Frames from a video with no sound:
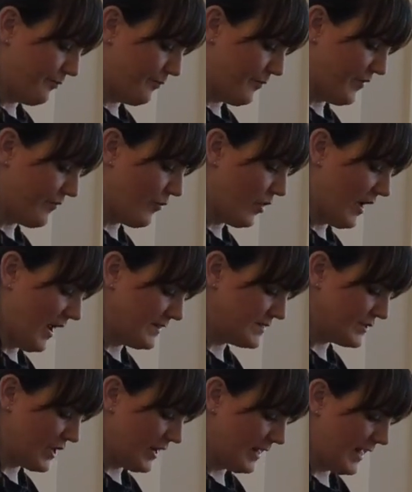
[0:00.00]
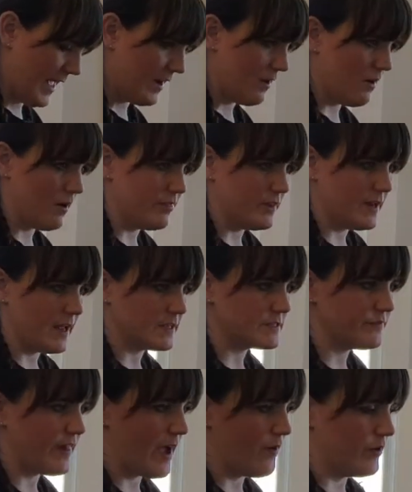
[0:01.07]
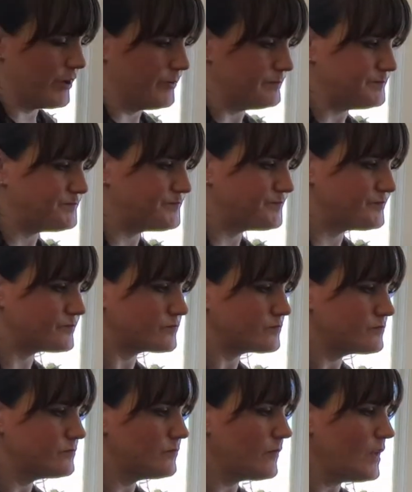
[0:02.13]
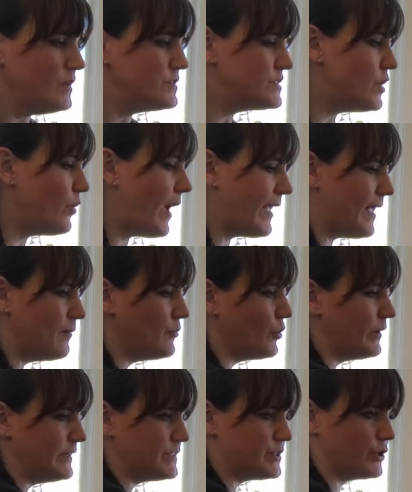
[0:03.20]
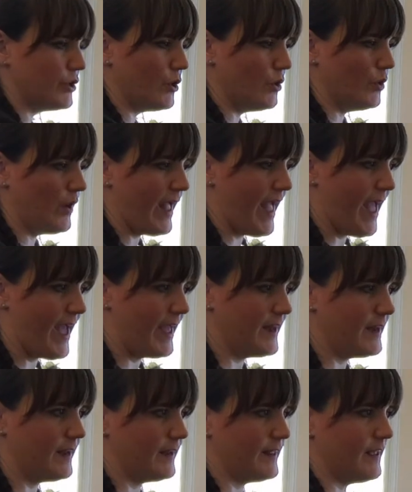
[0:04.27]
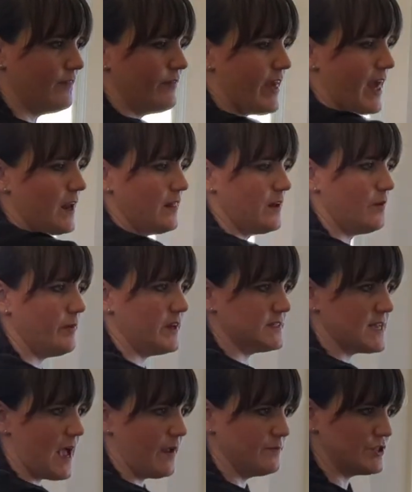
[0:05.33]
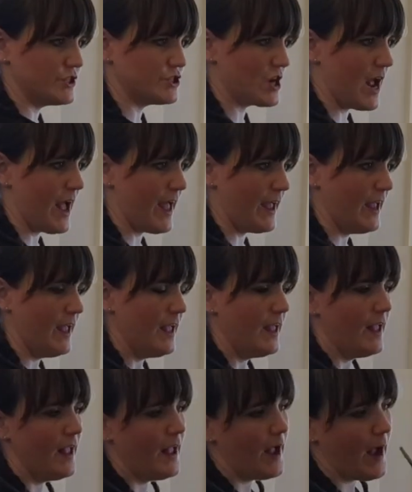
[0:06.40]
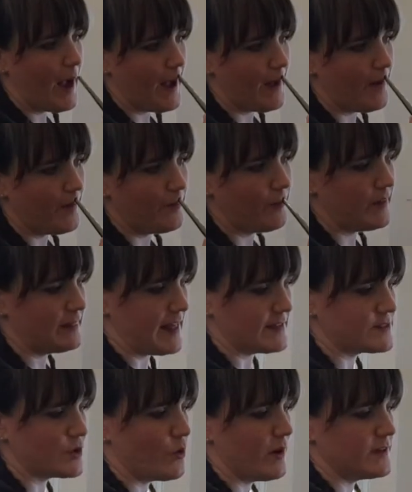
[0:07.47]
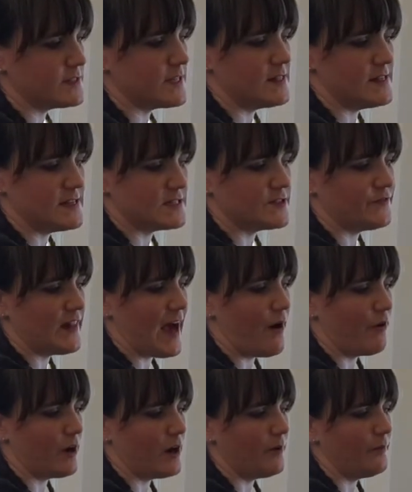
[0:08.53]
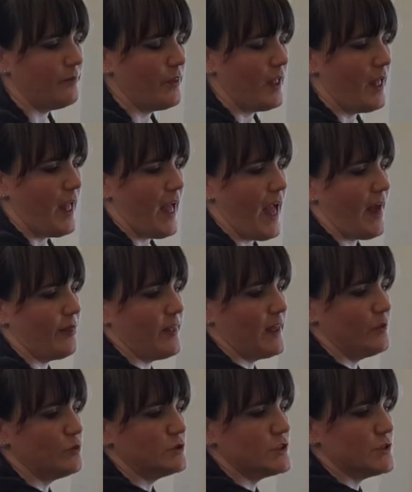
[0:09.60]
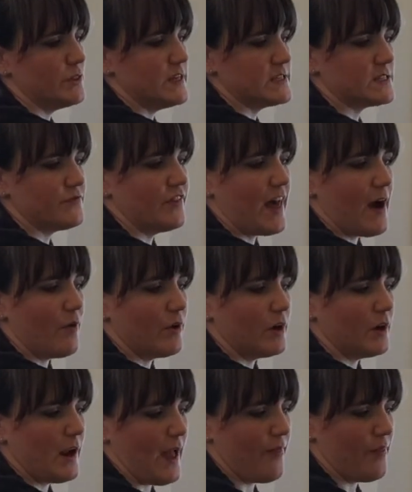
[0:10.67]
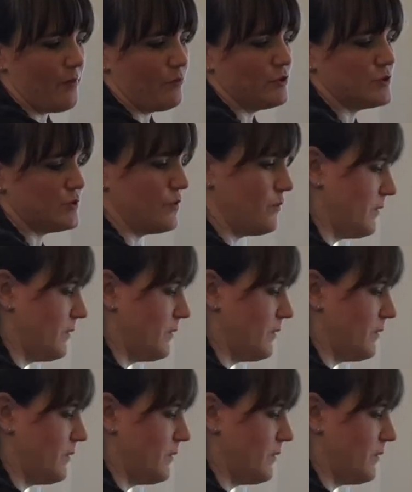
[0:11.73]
before I start again on the next flower. So I am going to go ahead, give that a little bit of time to dry. Let's go on to this flower, and then we'll do this flower, and then we'll do the